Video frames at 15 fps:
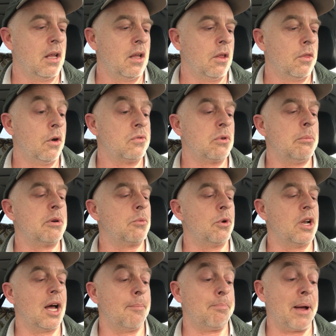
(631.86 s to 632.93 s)
Those women were
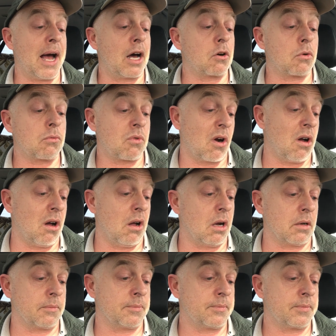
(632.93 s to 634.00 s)
not bad or
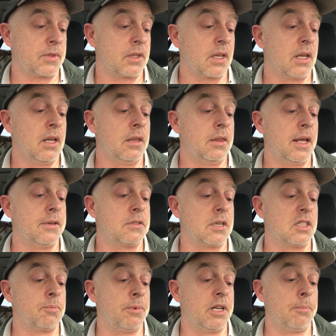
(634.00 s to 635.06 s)
wrong. They had
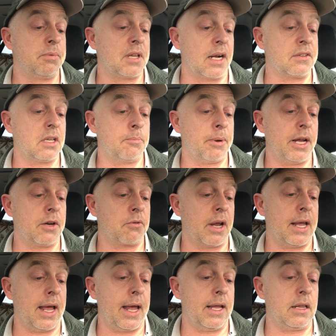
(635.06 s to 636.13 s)
just been abducted by
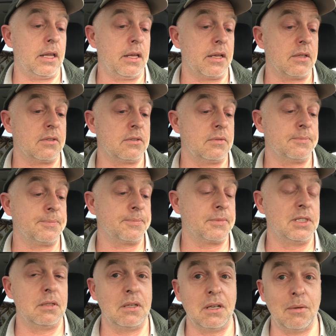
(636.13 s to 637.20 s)
gray aliens.
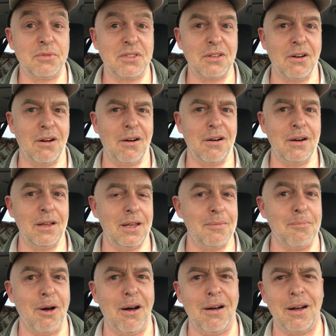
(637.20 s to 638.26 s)
I'm sorry,
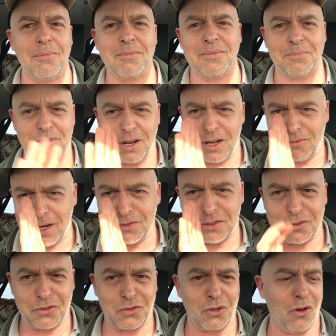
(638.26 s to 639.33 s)
Mom. God rest
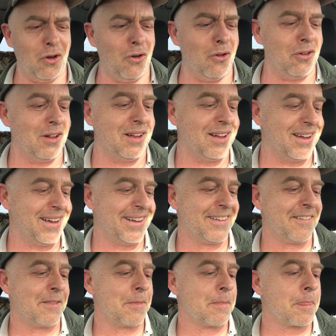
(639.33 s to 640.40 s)
her soul.
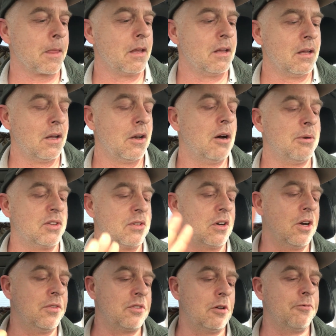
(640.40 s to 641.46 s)
No, but
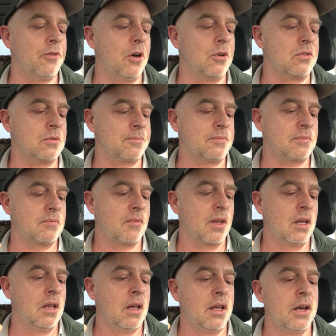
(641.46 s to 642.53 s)
seriously, folks,
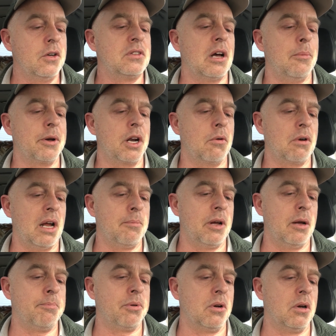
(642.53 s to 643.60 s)
here's how I'm going to write my
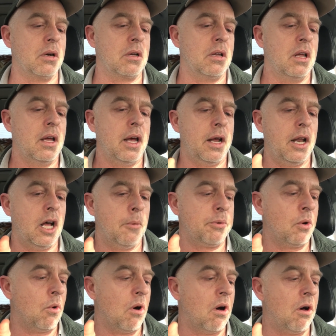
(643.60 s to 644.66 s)
book and help you
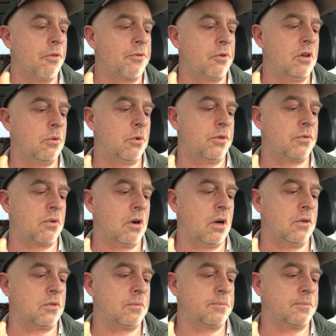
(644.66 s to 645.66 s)
all through your withdrawals.